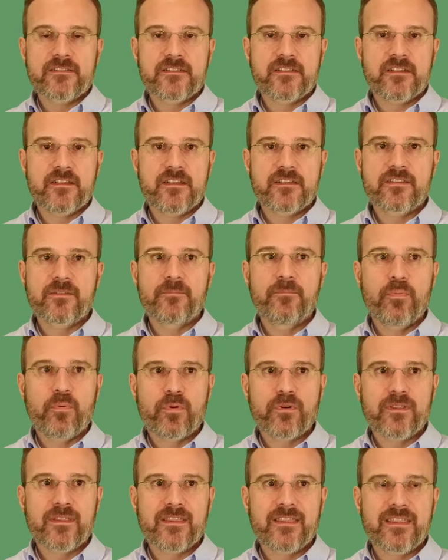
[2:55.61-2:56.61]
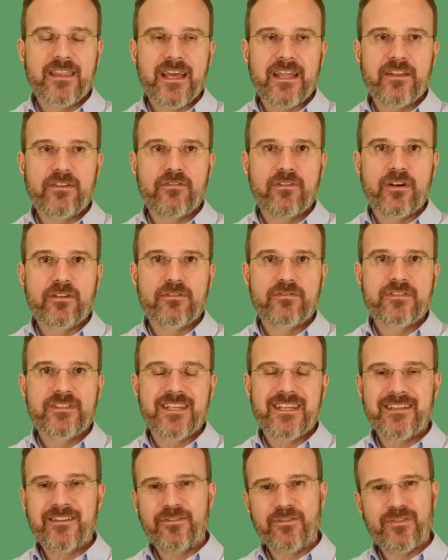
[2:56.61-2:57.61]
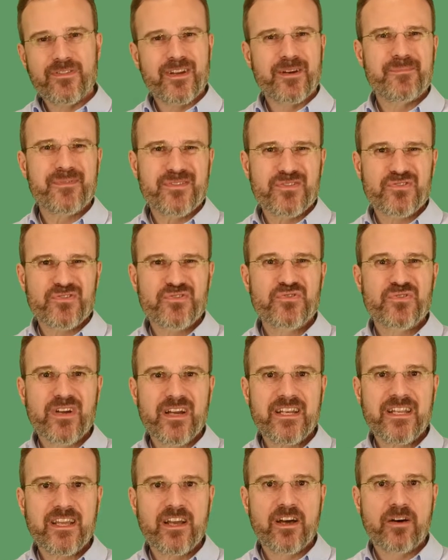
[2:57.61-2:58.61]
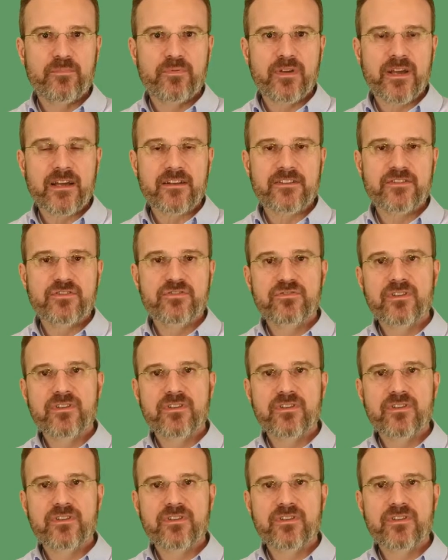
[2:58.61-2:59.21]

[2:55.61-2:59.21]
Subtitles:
it's important that you understand that your therapist is trying to help you out,